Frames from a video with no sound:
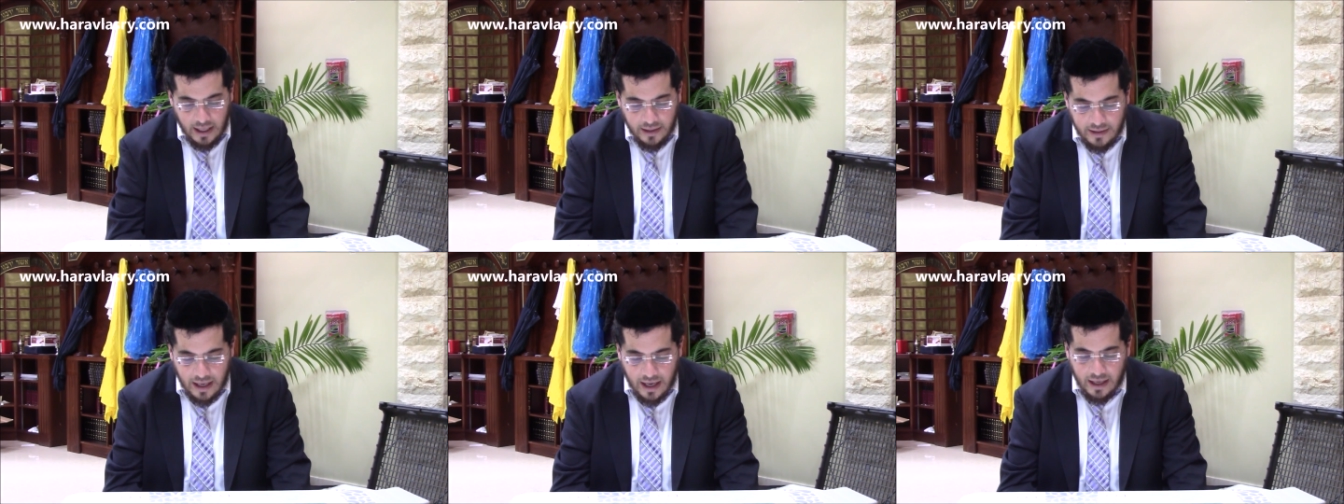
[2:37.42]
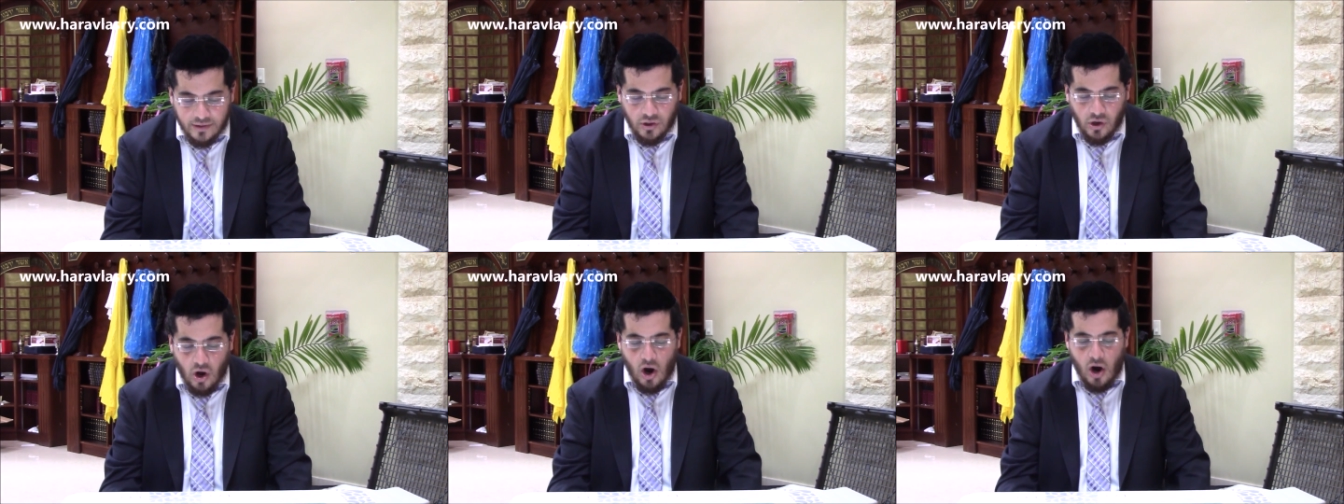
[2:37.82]
The
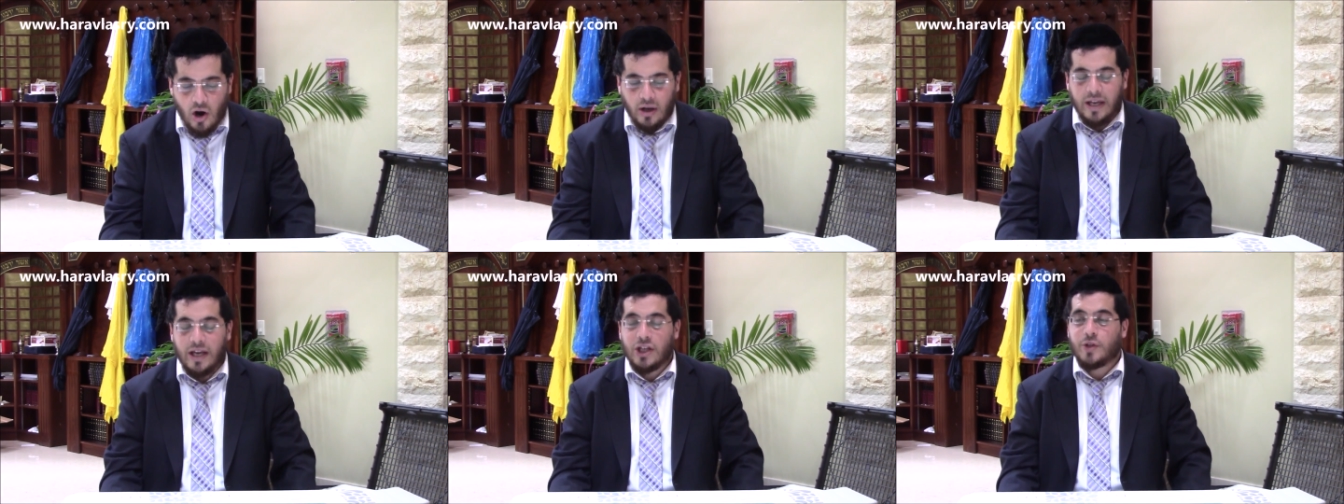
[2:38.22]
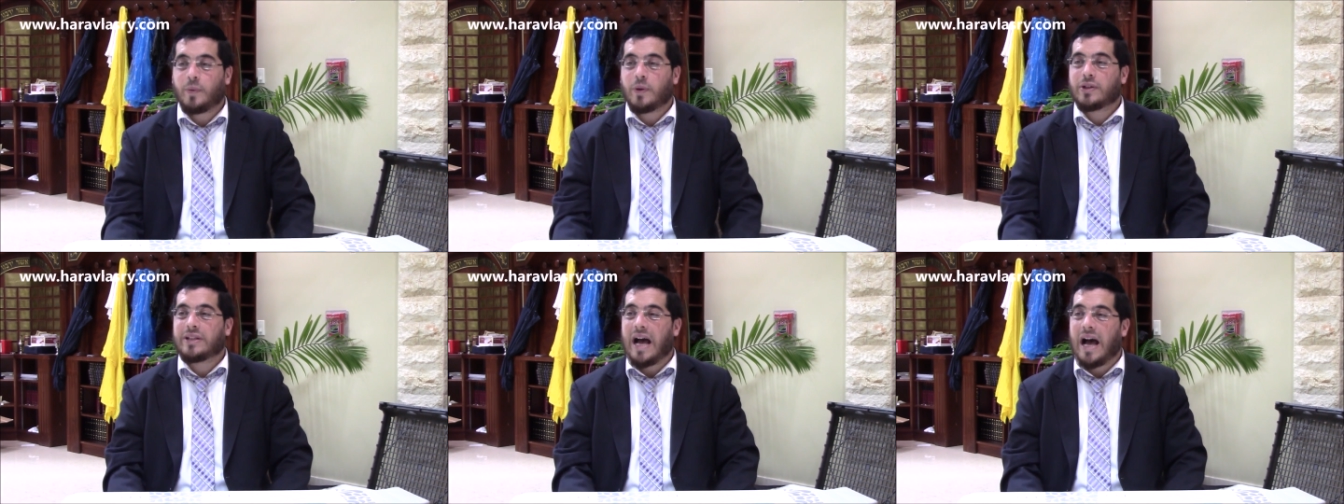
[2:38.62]
etrog, yesh
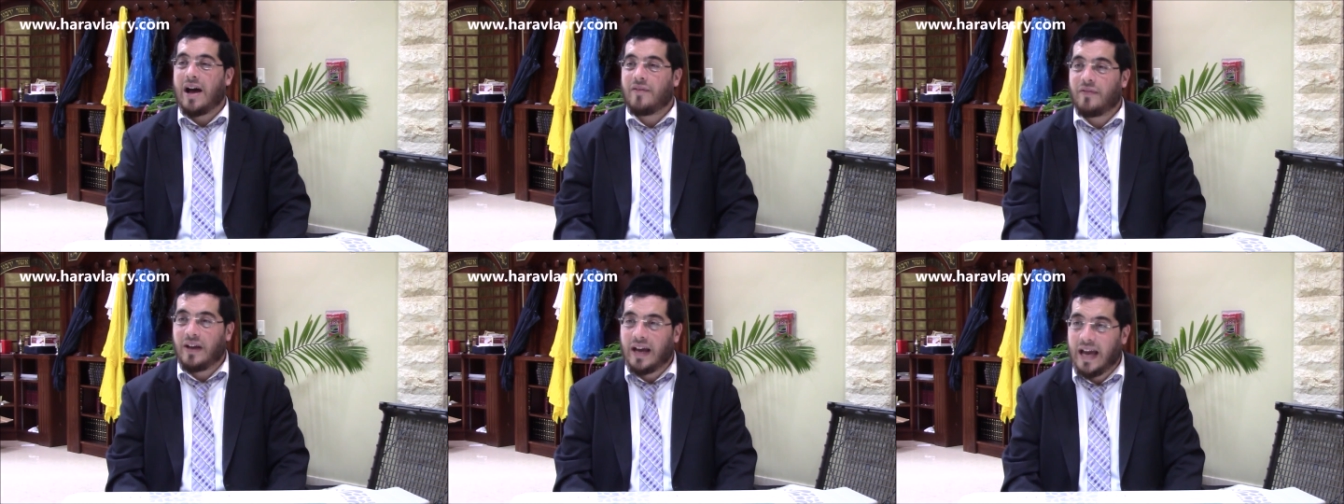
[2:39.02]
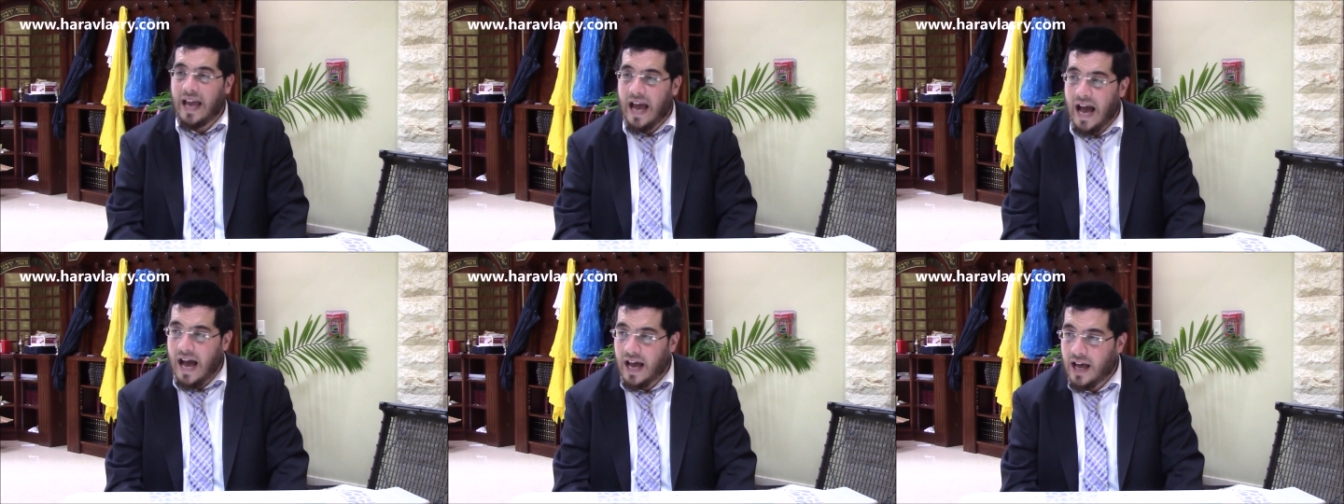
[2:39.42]
bo ta'am
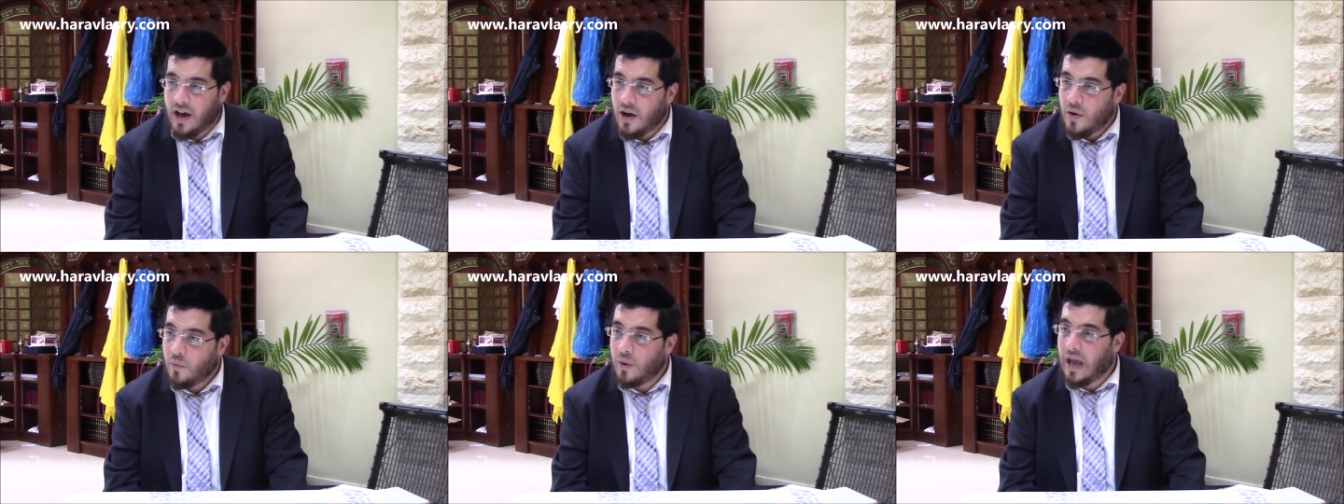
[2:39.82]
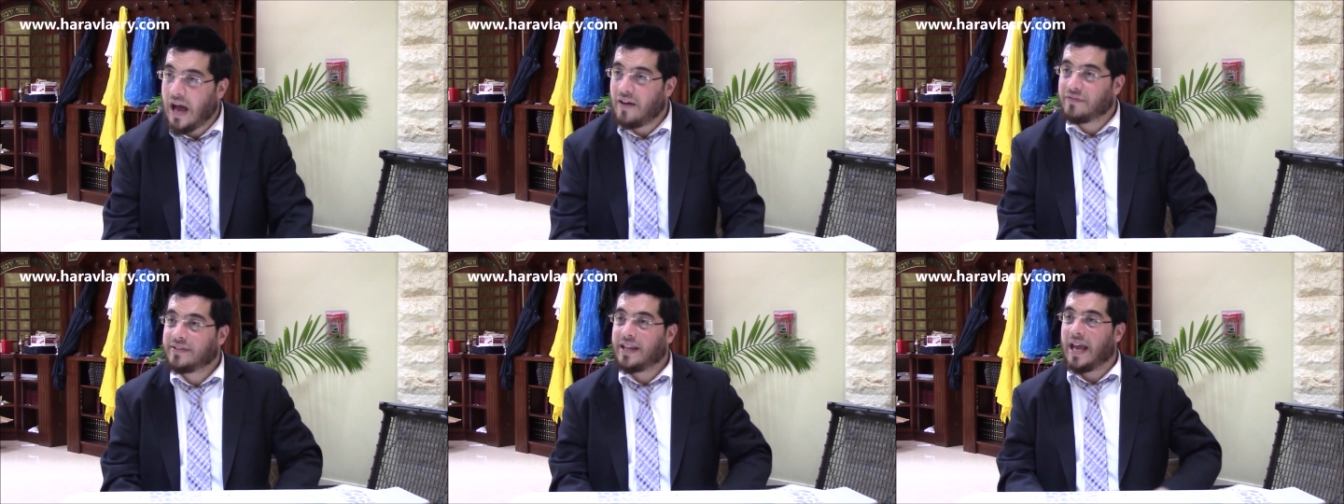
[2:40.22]
ve'reach, we
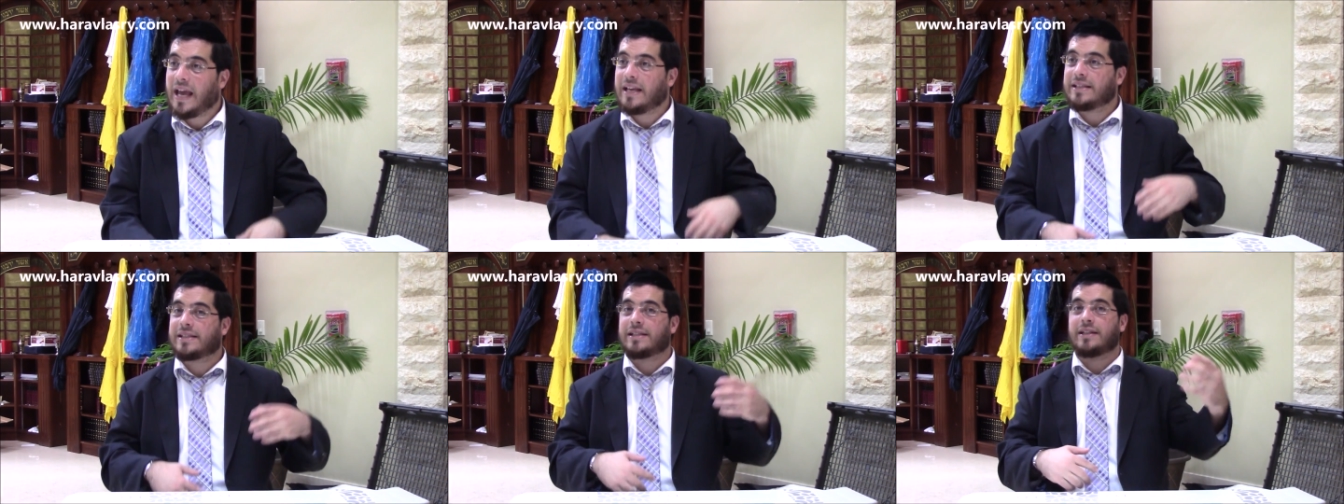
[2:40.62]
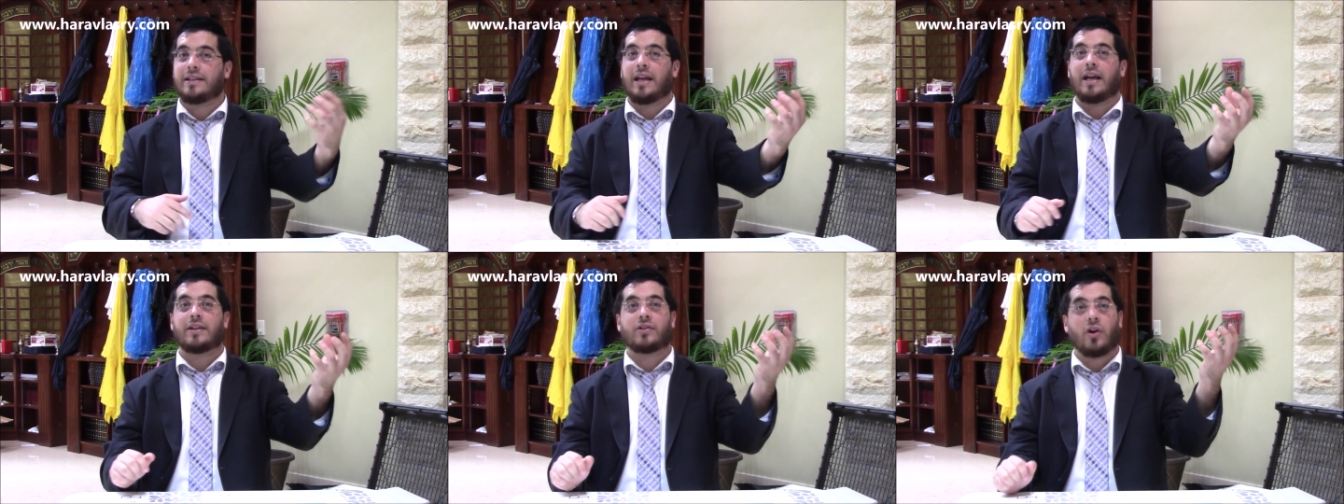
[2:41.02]
have taste in
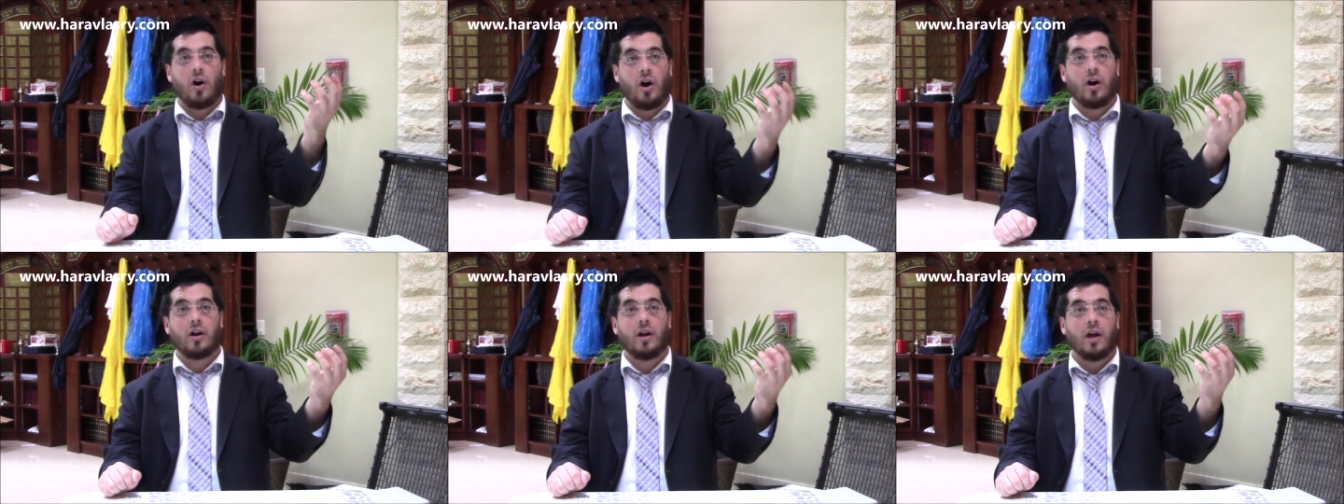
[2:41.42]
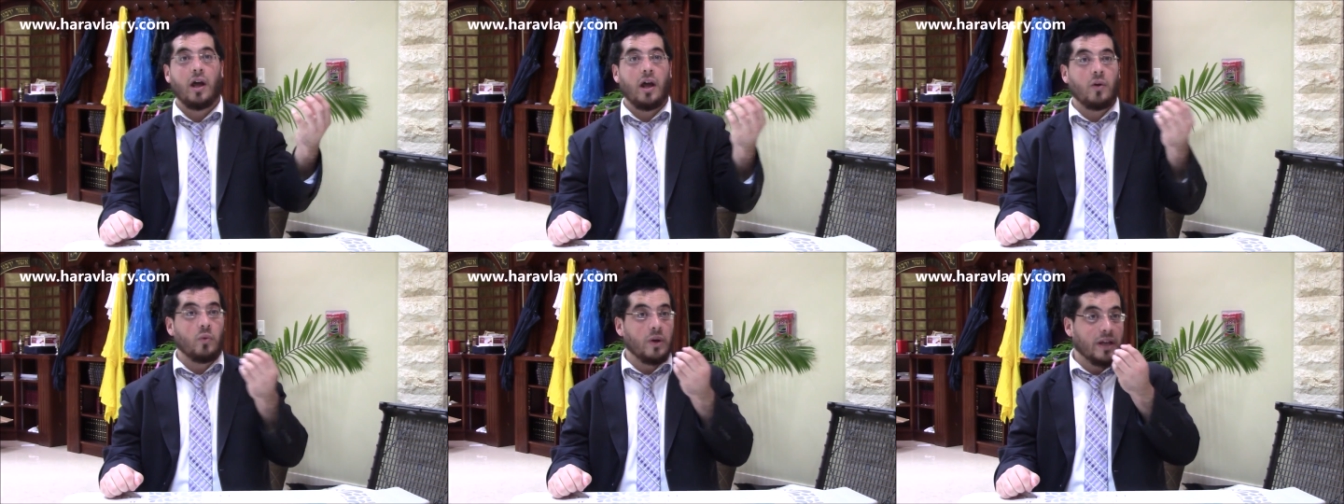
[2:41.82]
the etrog,
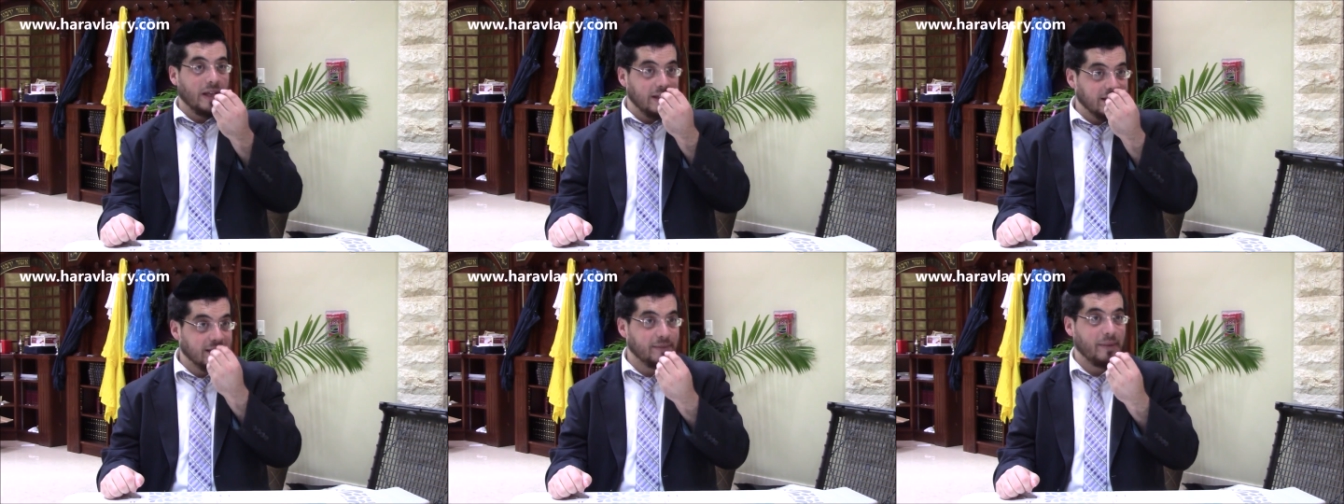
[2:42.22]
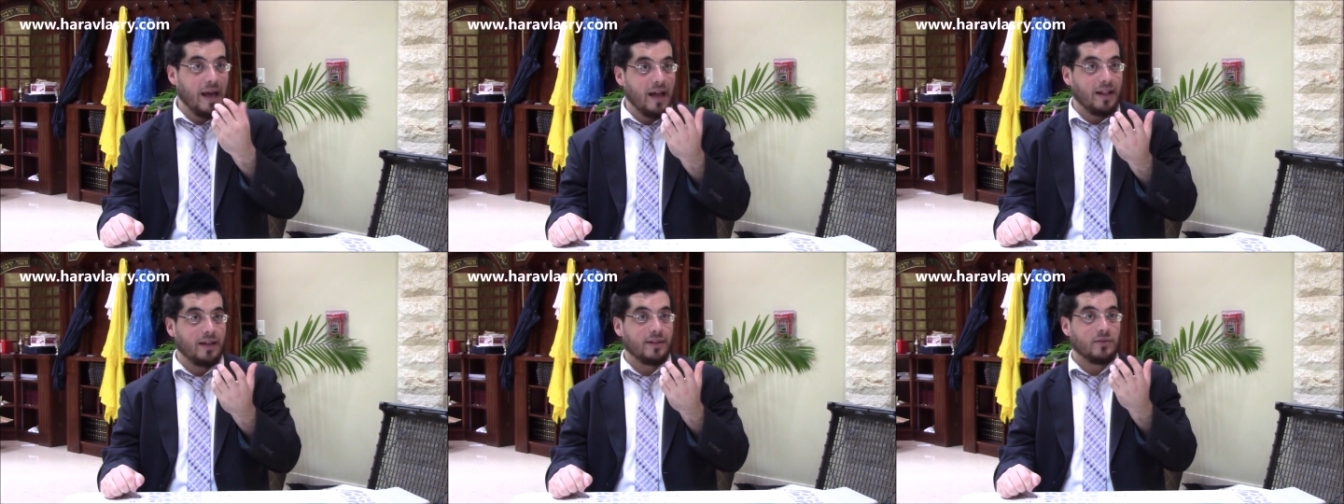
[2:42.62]
and we can
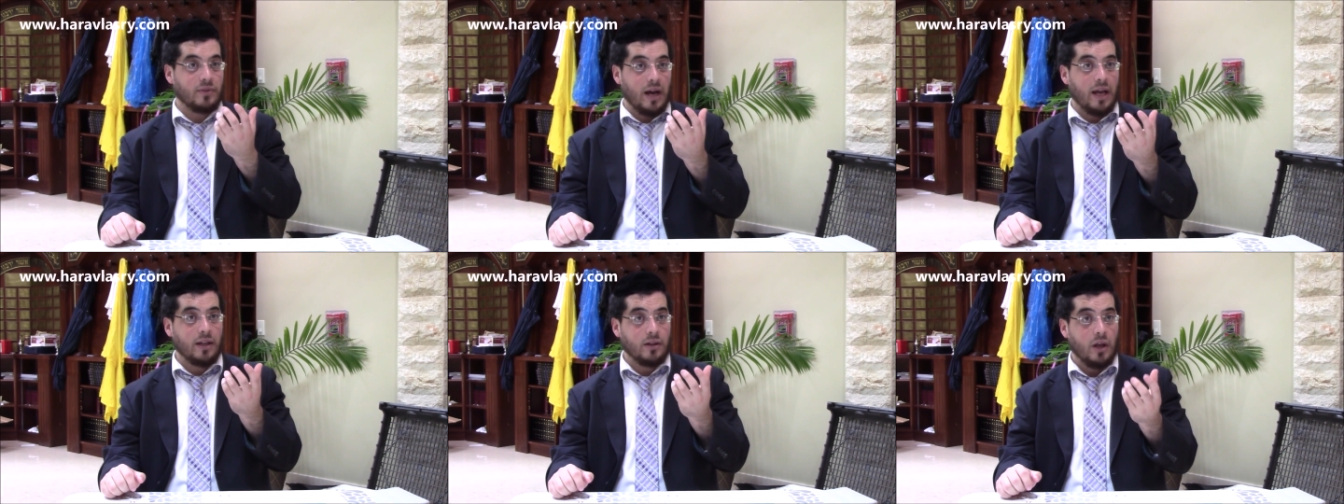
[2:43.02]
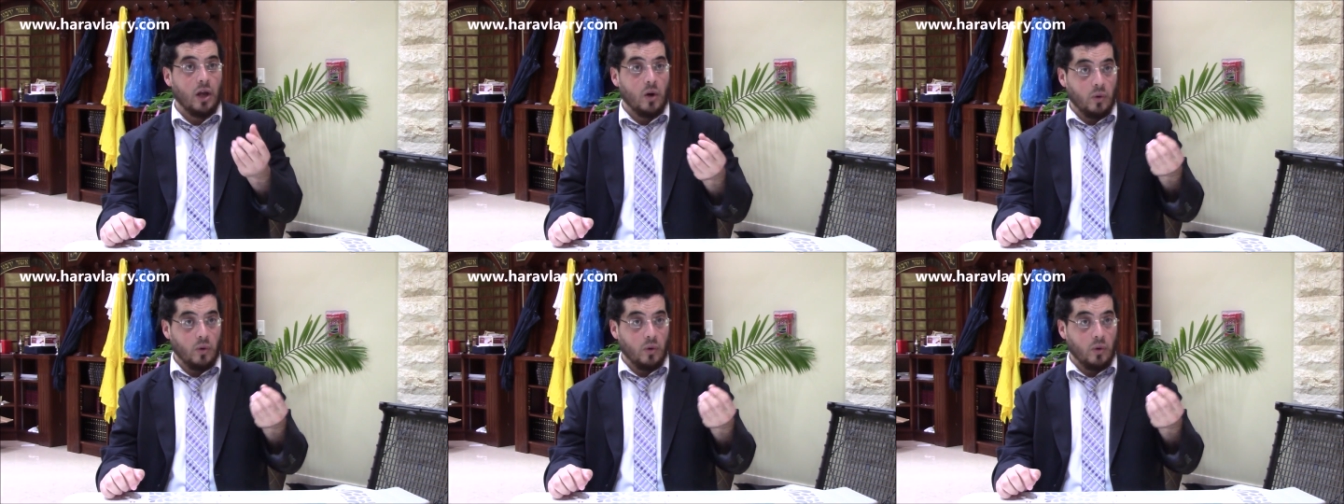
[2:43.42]
smell it, right?